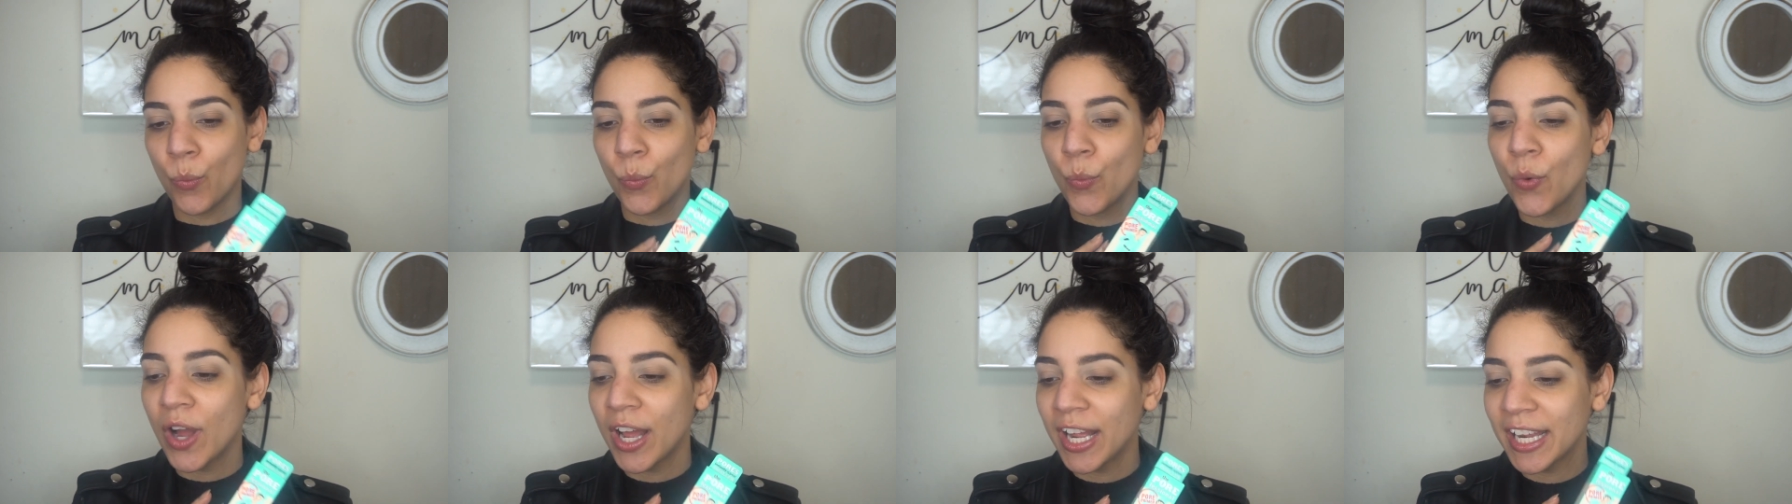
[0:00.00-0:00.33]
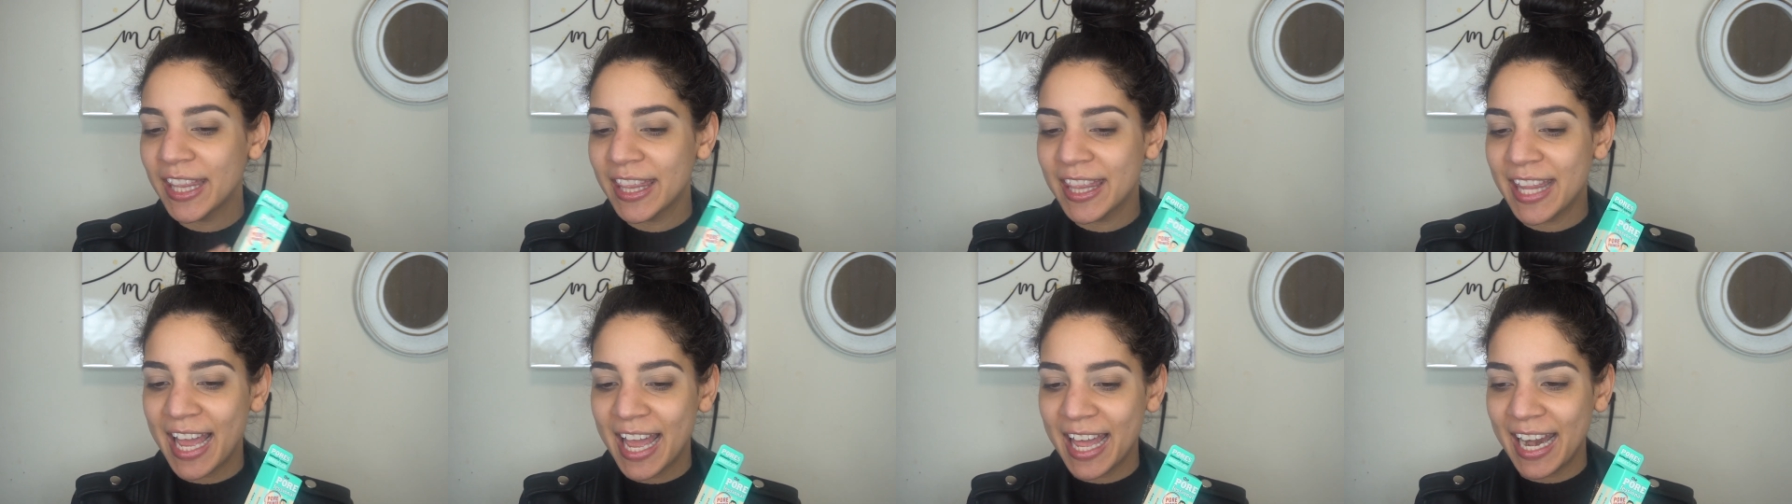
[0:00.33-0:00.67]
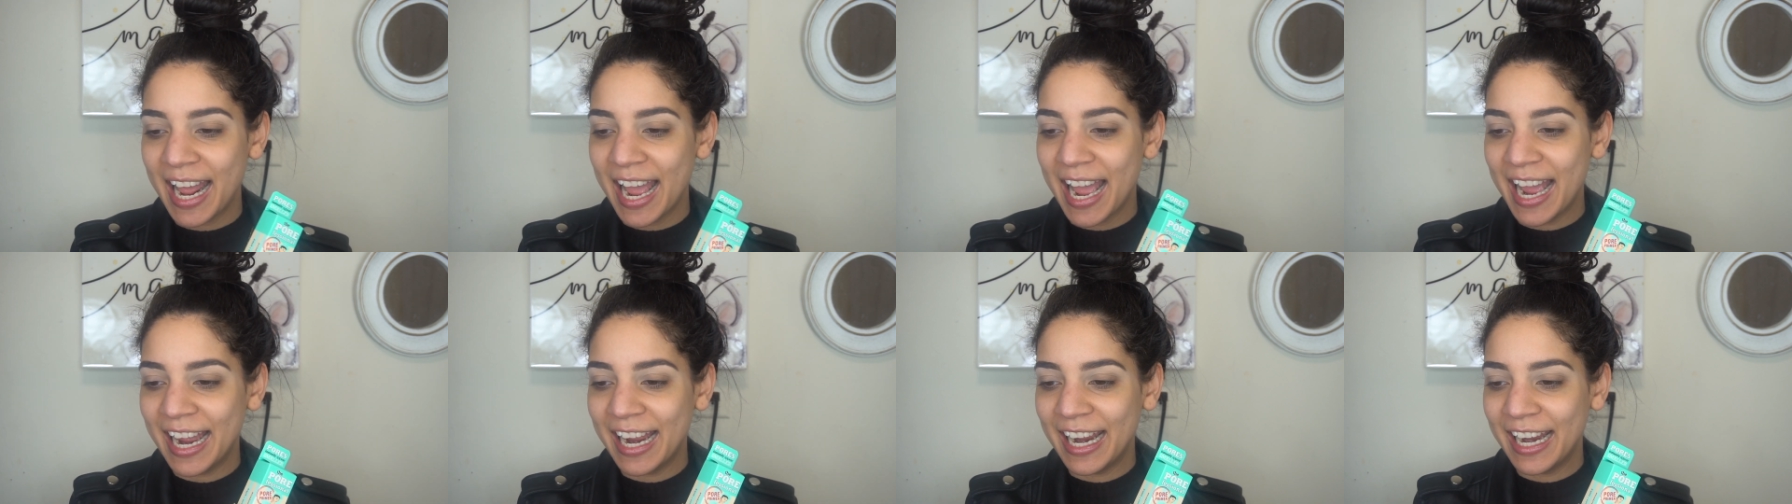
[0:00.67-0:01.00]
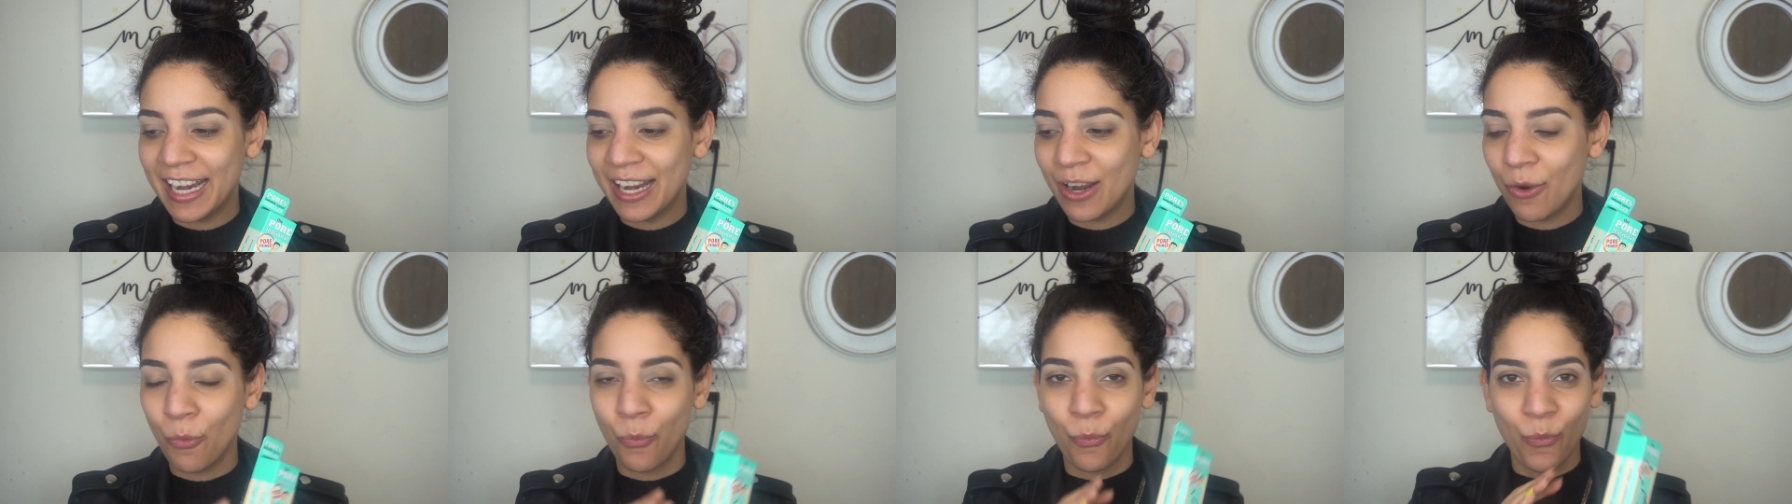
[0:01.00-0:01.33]
one that
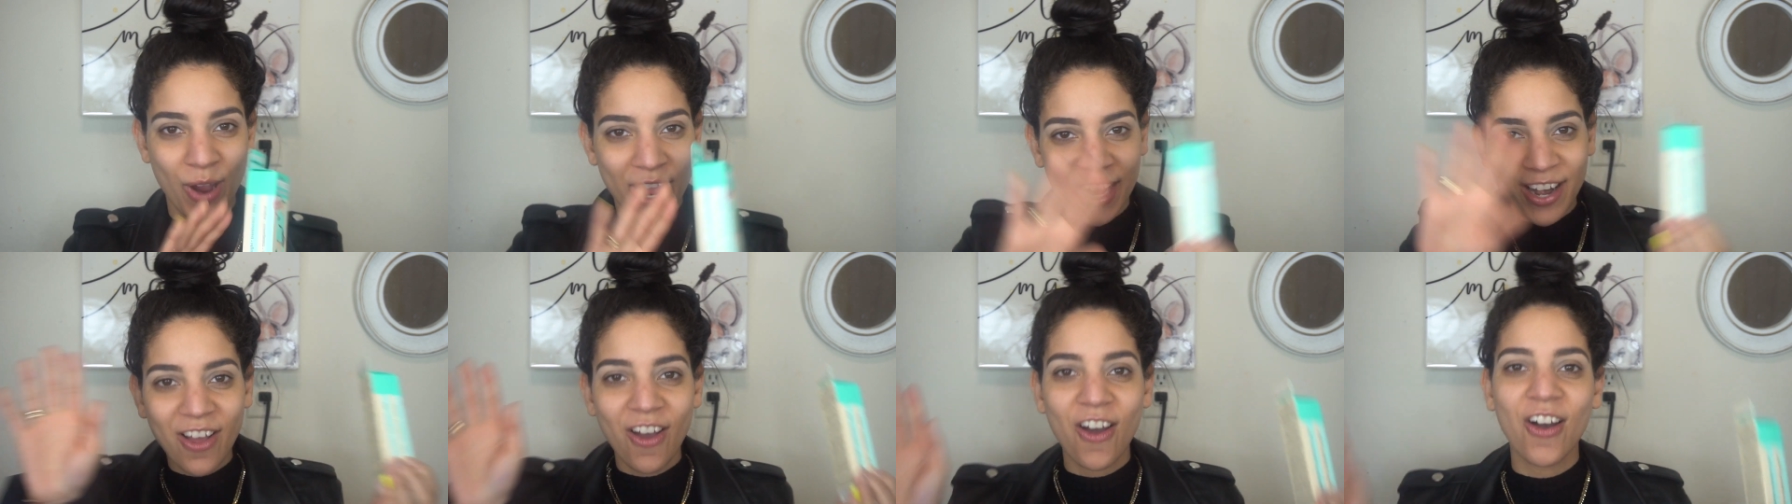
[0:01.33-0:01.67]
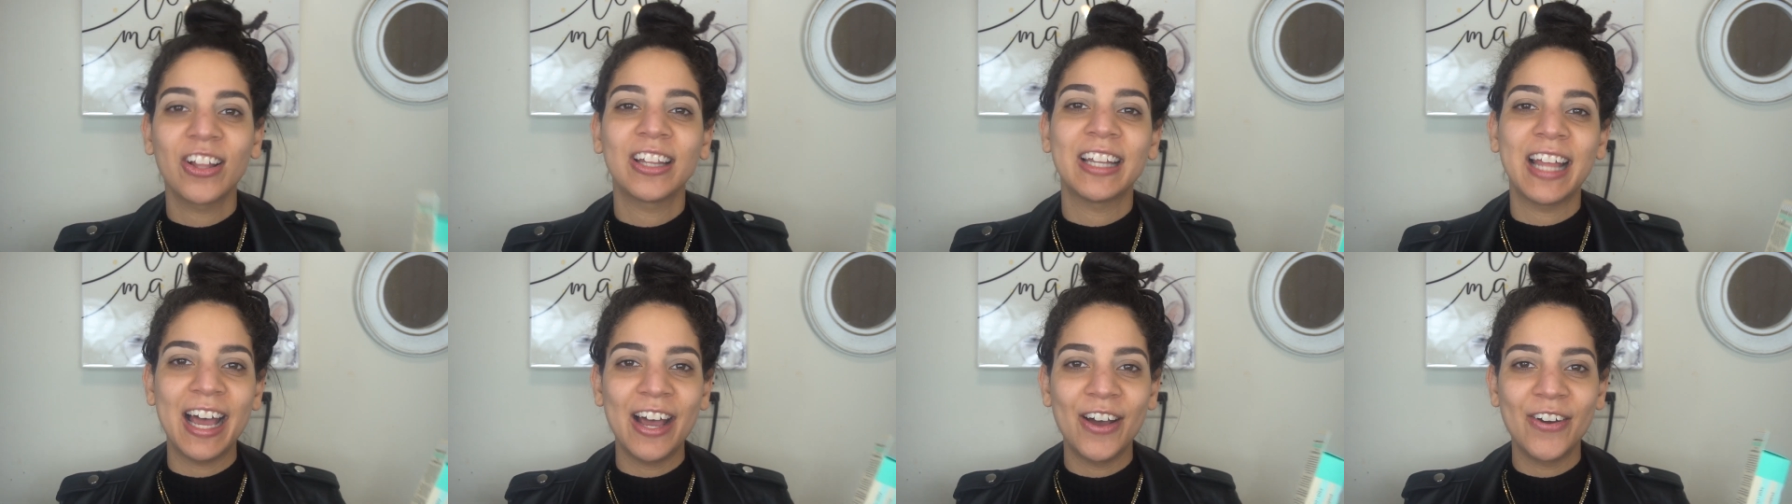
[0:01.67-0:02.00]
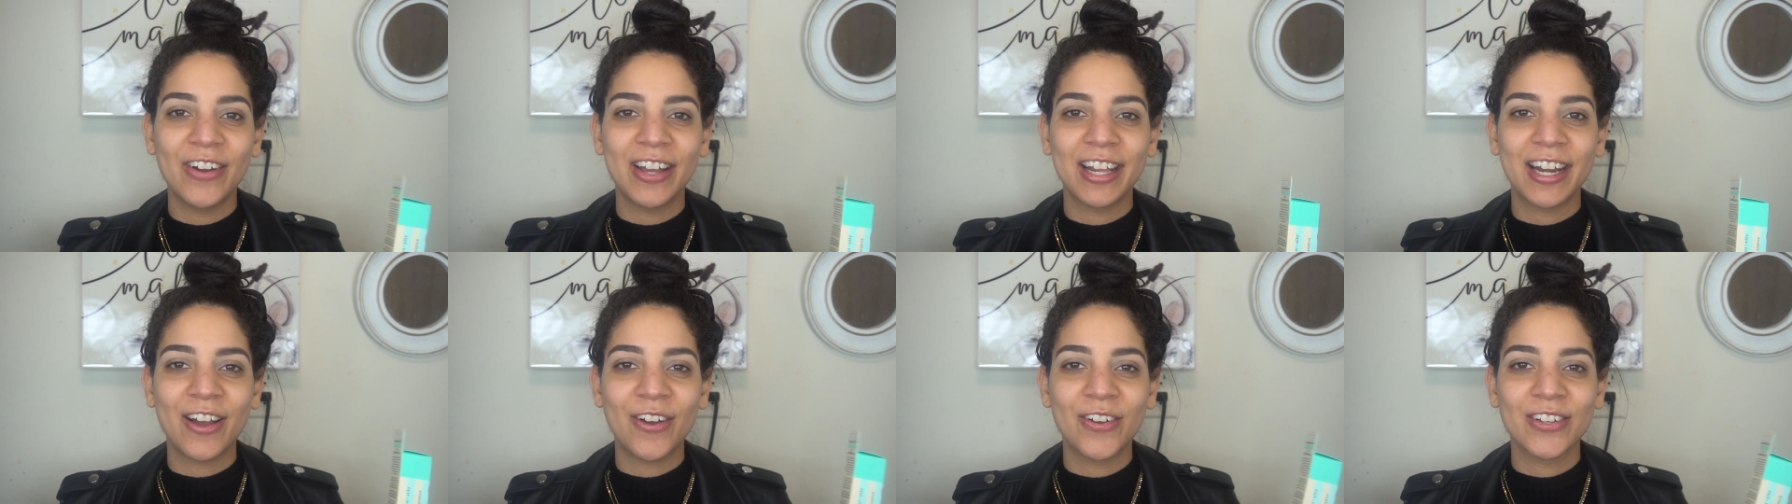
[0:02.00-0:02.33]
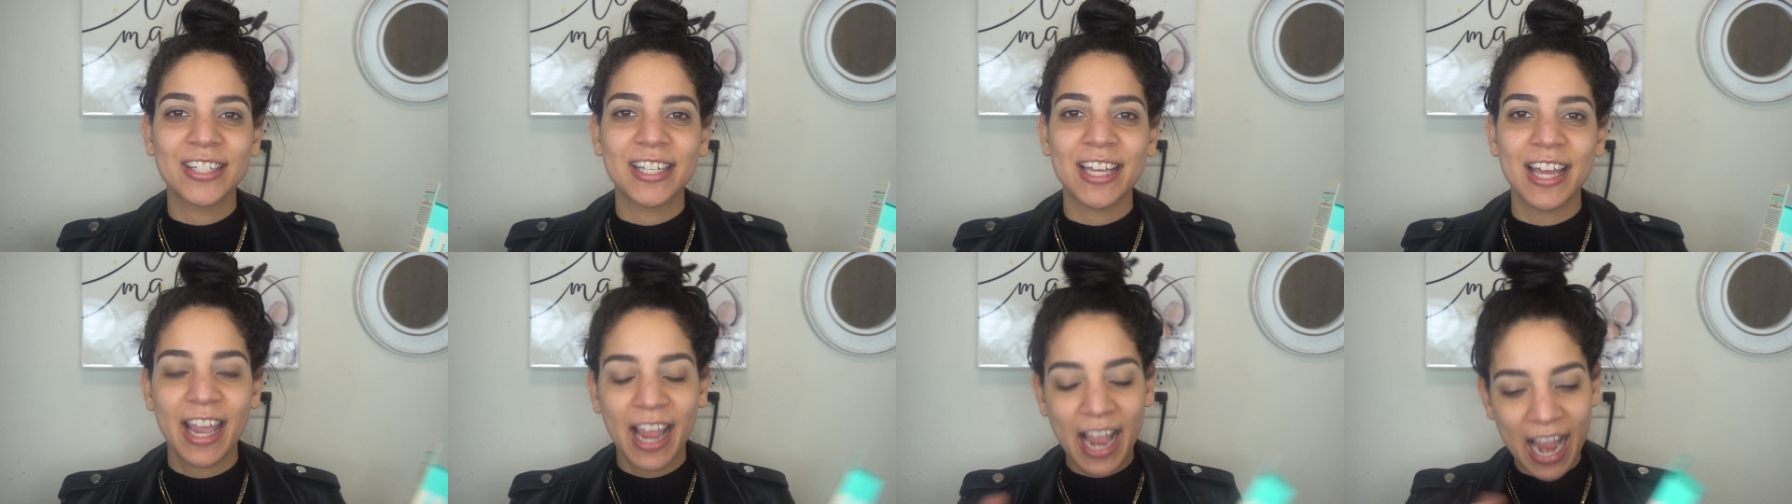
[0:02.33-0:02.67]
I went all out and I
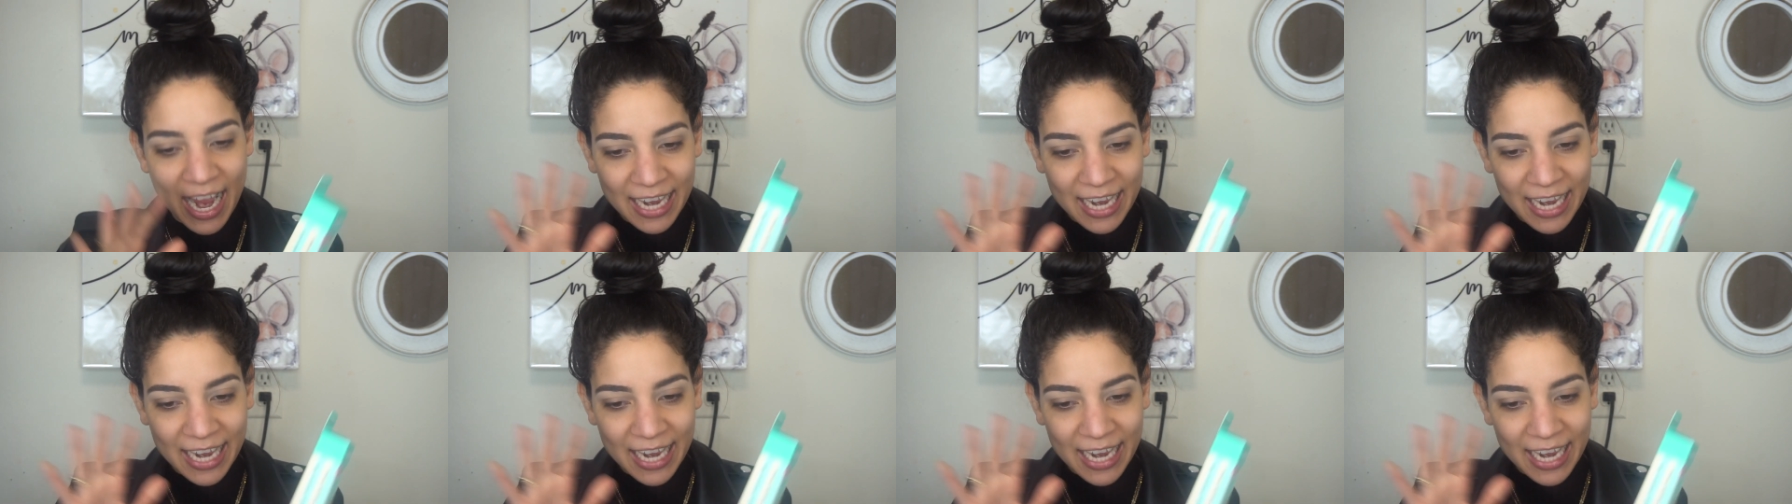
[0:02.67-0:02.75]
was like,